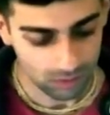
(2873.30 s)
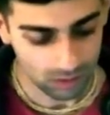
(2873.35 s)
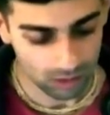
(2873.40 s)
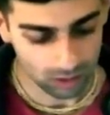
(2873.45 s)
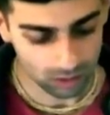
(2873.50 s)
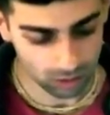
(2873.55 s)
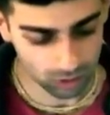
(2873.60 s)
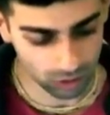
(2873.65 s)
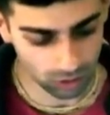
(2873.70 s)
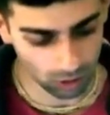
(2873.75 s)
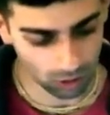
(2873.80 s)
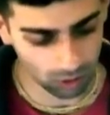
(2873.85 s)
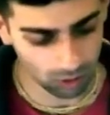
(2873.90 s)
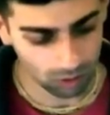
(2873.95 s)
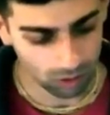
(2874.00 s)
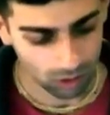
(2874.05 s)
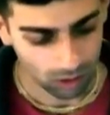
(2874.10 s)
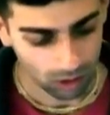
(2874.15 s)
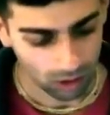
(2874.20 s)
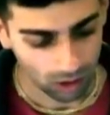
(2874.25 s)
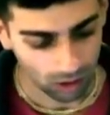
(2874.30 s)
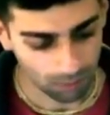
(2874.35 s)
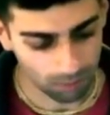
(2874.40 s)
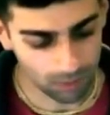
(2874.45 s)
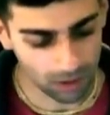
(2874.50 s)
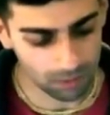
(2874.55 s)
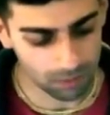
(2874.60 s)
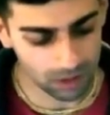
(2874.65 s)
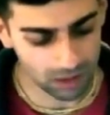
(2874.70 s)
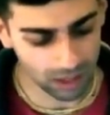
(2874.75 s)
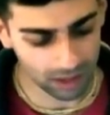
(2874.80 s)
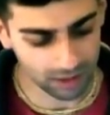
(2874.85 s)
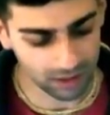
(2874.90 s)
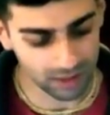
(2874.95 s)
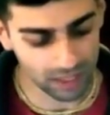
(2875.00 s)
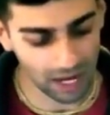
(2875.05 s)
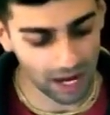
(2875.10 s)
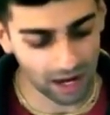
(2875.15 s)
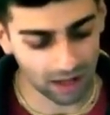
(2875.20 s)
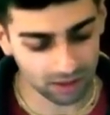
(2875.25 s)
So maybe I
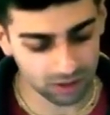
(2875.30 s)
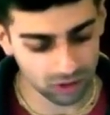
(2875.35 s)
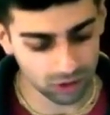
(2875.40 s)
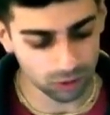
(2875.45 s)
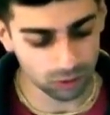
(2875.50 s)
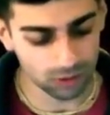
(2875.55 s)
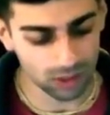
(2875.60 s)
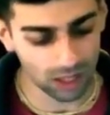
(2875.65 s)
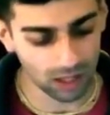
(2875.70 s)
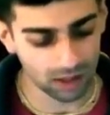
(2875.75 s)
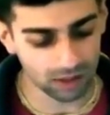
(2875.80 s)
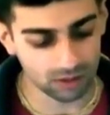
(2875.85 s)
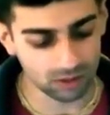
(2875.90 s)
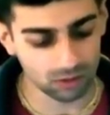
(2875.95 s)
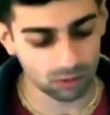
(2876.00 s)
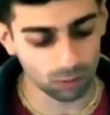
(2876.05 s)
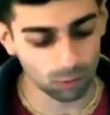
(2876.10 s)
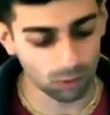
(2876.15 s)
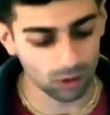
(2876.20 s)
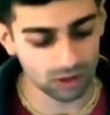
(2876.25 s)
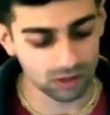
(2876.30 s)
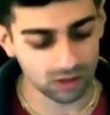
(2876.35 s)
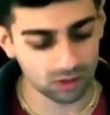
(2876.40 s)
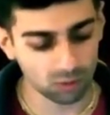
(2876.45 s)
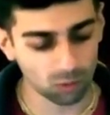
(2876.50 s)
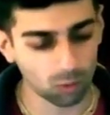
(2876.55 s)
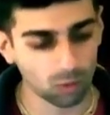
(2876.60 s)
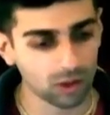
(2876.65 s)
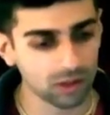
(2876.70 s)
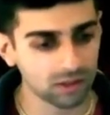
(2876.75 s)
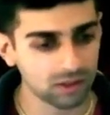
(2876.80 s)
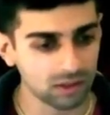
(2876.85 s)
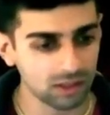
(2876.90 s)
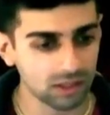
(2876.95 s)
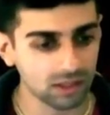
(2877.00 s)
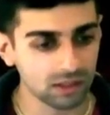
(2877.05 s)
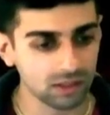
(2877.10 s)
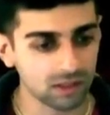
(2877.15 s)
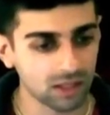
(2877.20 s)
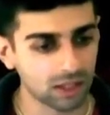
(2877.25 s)
can ask you guys, what's one
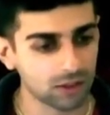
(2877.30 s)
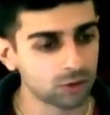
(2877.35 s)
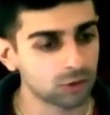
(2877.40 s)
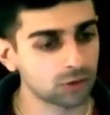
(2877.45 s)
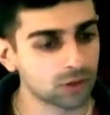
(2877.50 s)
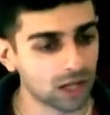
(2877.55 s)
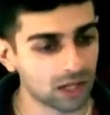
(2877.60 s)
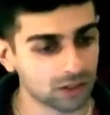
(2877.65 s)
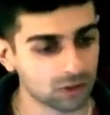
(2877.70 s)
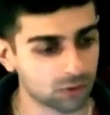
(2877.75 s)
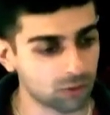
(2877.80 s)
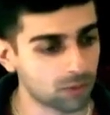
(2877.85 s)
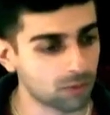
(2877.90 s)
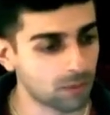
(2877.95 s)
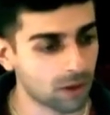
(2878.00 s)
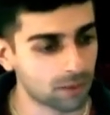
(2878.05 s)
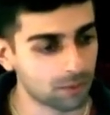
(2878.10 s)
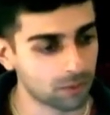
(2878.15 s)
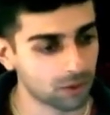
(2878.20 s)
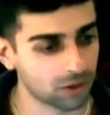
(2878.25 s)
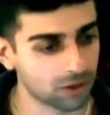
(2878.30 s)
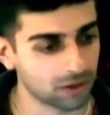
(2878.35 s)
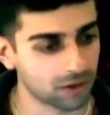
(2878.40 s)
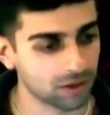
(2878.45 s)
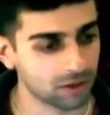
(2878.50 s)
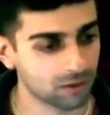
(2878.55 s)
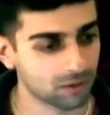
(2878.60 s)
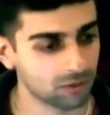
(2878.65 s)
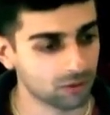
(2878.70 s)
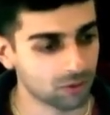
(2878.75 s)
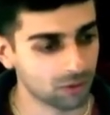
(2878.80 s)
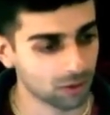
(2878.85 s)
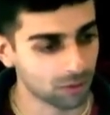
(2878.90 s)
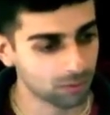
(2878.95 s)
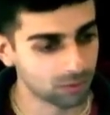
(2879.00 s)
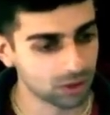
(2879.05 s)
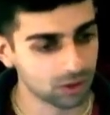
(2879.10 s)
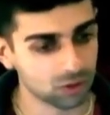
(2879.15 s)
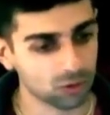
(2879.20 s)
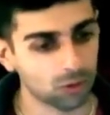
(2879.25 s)
thing that you guys remembered
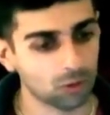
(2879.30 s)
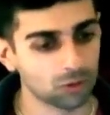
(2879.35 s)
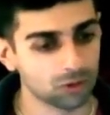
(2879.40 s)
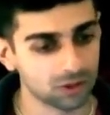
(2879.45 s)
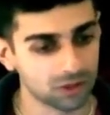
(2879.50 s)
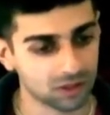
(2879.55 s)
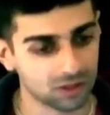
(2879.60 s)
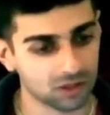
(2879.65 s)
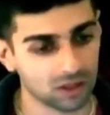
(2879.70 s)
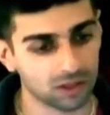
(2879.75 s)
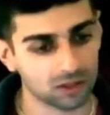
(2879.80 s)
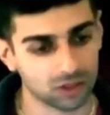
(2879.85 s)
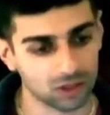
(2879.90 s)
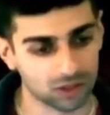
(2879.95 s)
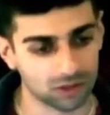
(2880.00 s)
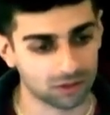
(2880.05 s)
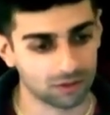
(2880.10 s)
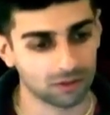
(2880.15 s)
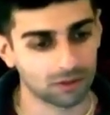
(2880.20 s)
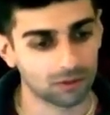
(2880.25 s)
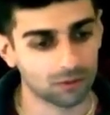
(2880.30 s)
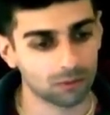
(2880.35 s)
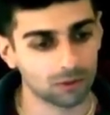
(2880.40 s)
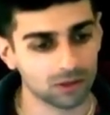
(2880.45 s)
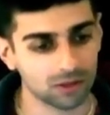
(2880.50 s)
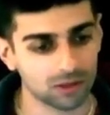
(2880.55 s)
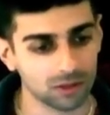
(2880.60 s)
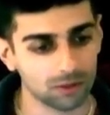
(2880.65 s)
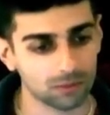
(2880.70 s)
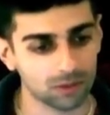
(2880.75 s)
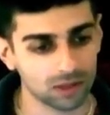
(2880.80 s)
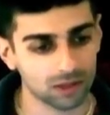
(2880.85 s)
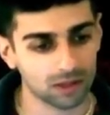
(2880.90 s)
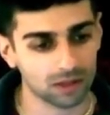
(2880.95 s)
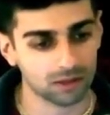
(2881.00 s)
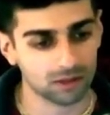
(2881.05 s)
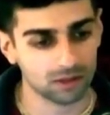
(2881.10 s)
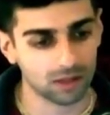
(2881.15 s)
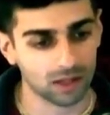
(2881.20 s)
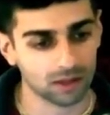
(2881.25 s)
from this whole discussion? What's something
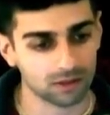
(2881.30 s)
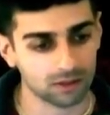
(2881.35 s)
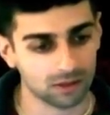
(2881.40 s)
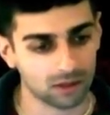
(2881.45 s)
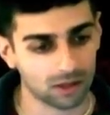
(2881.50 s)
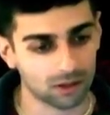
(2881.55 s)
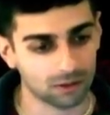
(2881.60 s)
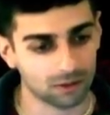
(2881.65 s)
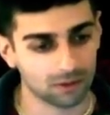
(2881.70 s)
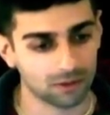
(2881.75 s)
that stands out?